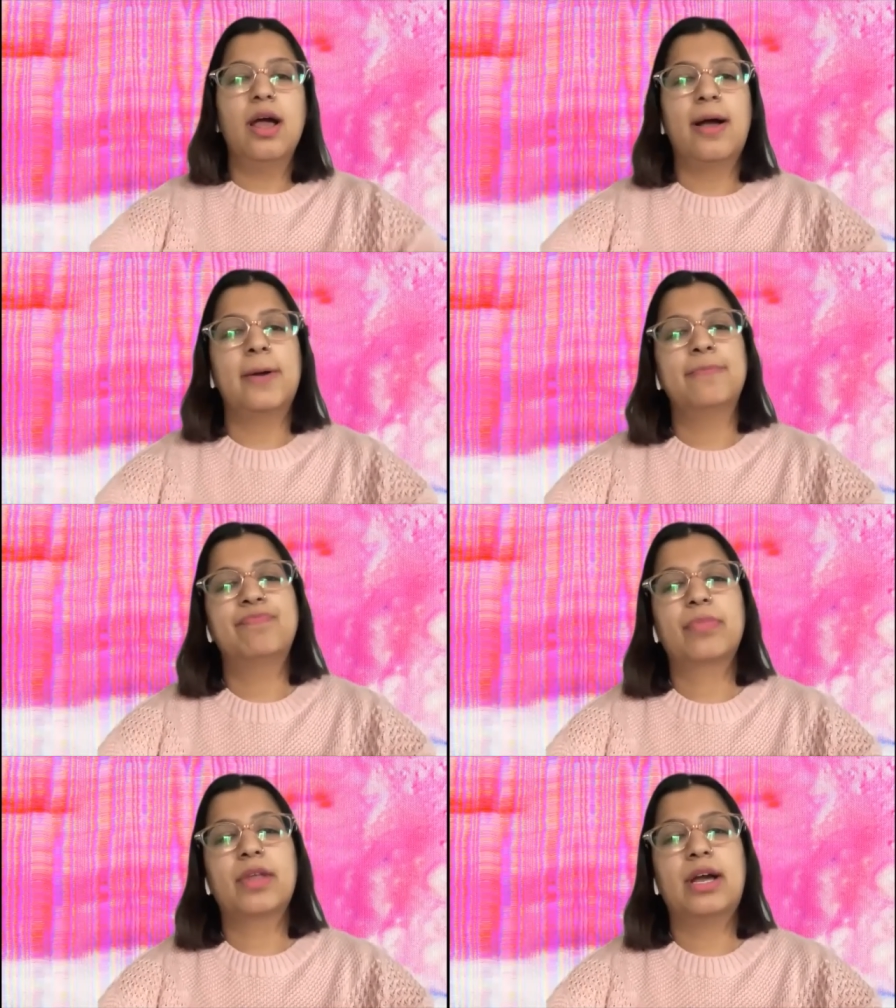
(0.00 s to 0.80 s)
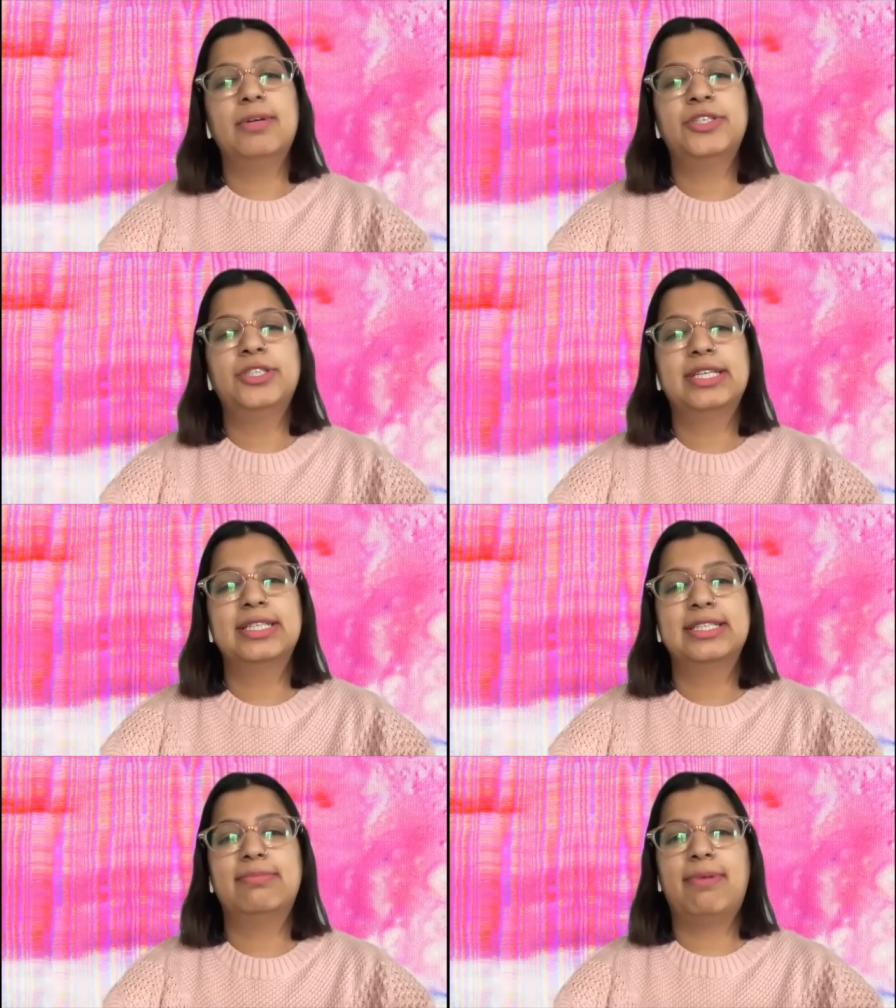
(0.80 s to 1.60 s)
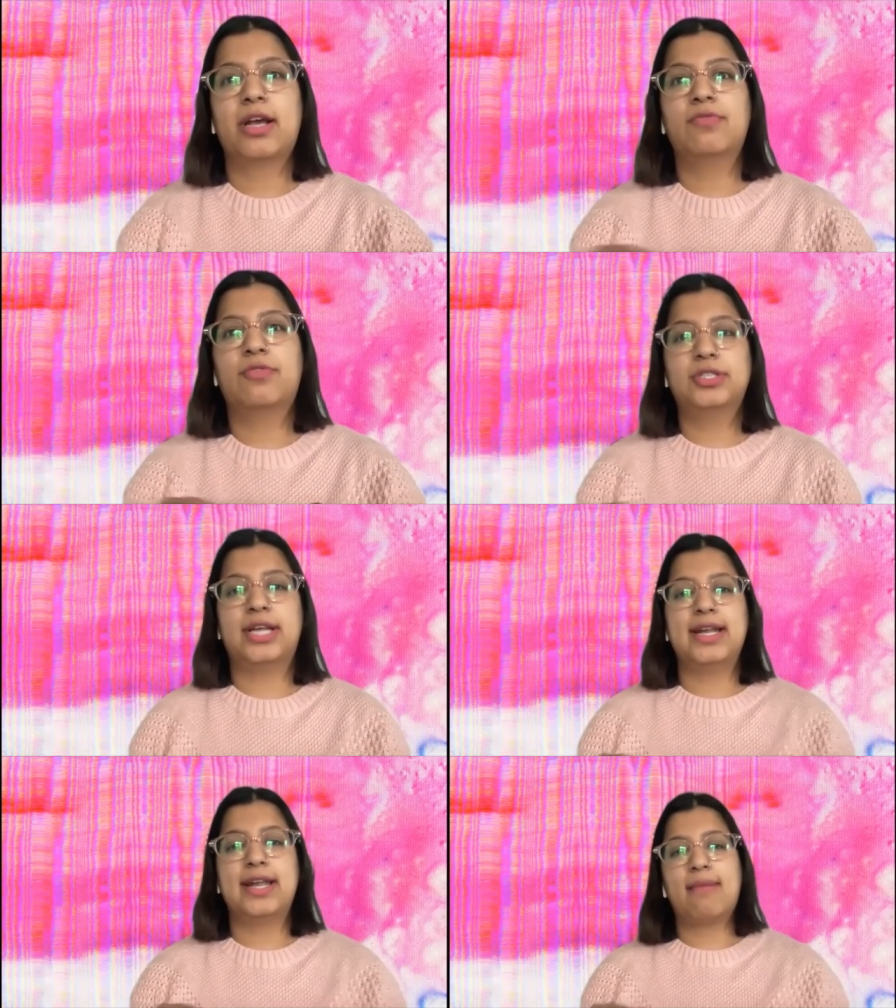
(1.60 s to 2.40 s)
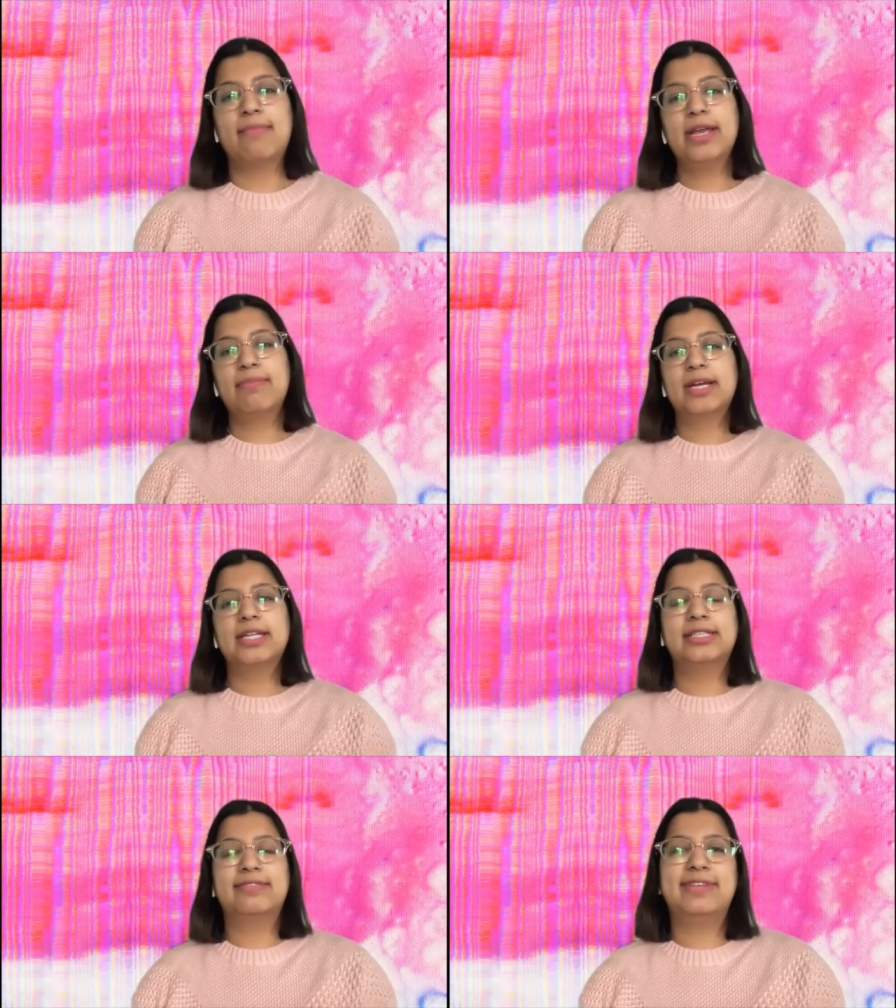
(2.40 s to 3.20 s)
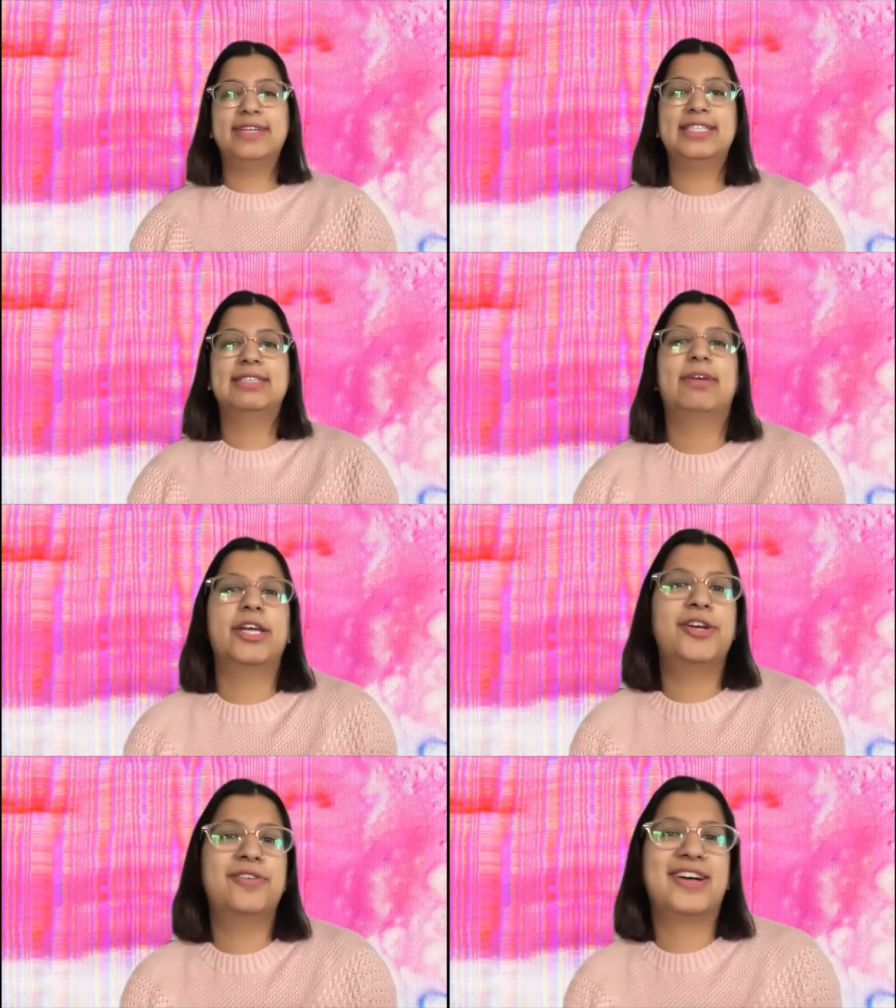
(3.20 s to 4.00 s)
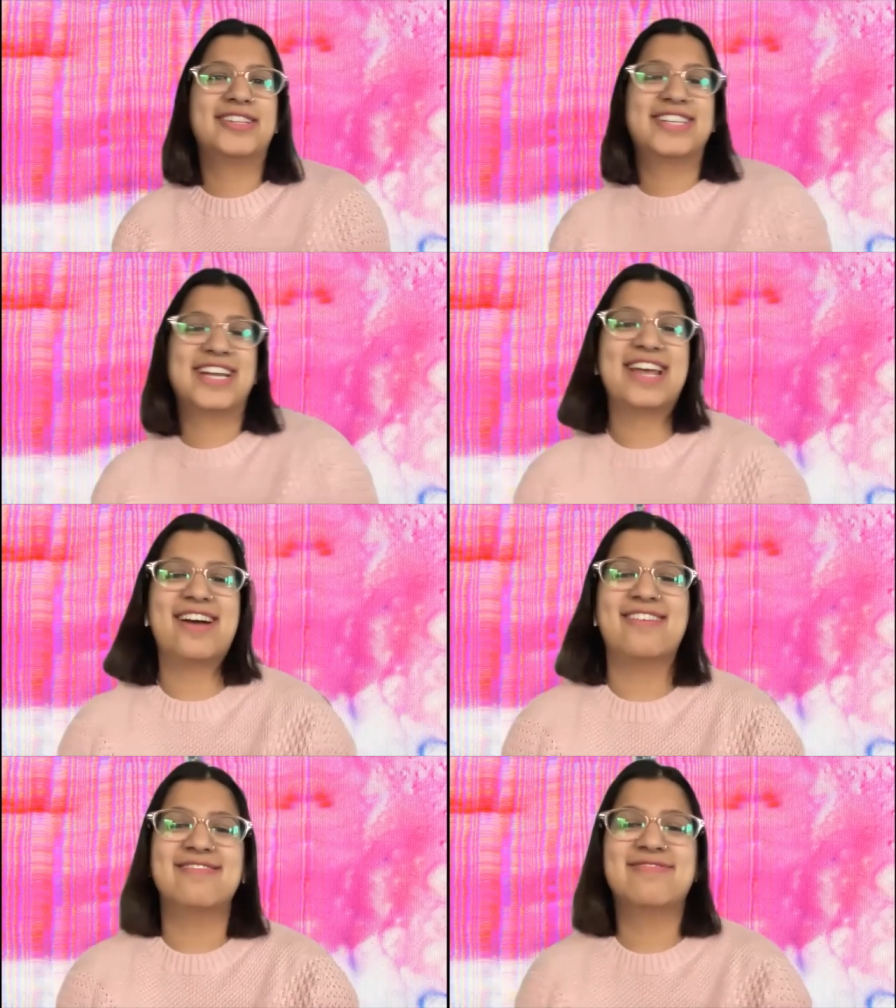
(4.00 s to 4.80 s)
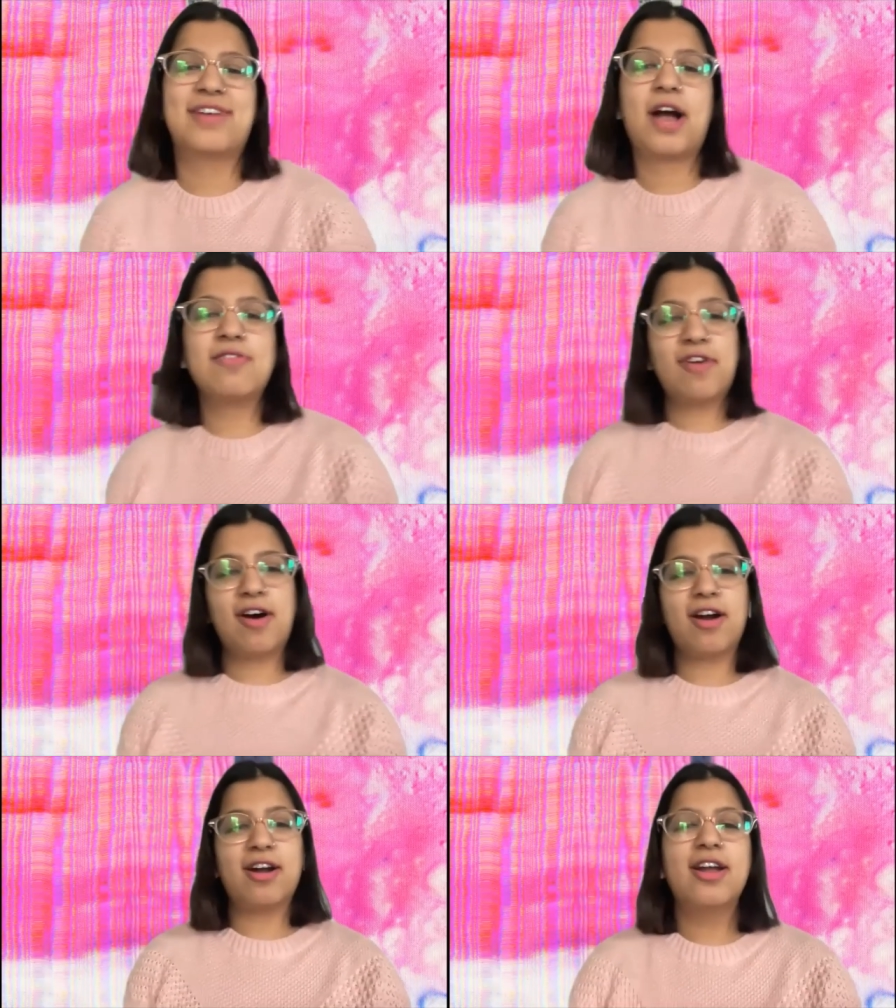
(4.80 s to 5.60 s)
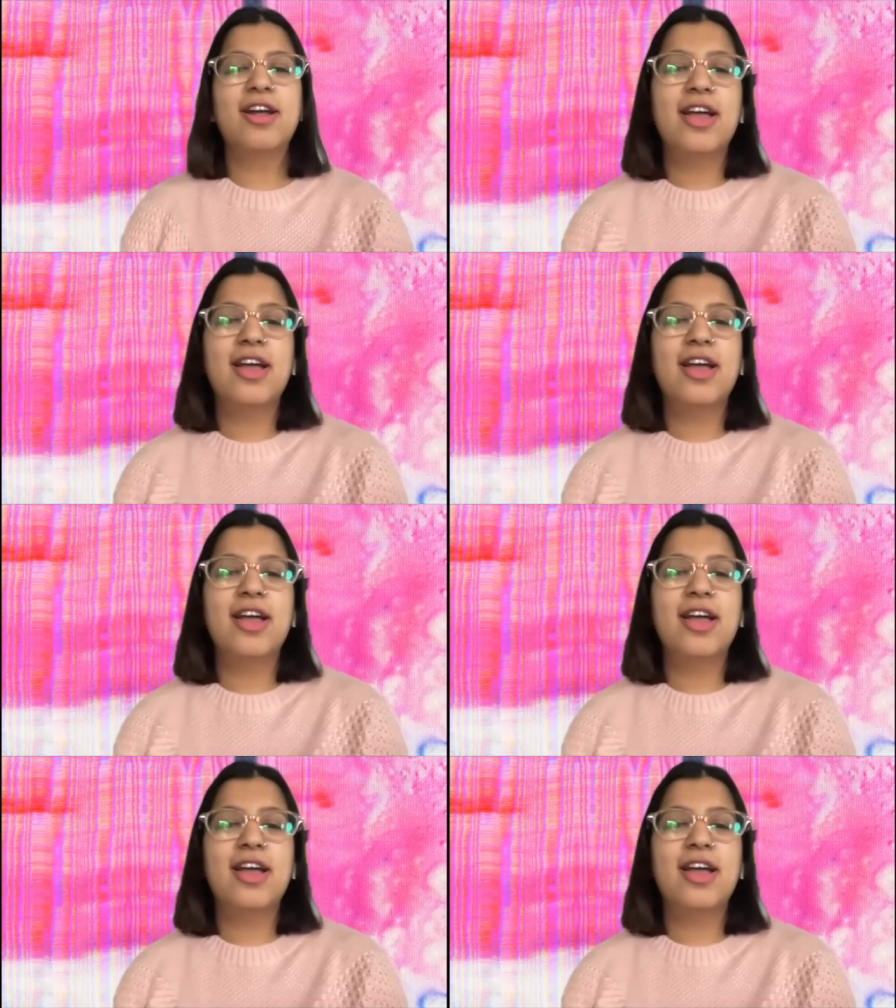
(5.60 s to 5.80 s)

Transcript: I'm interested in this back and forth dynamic because it feeds my curiosity of how far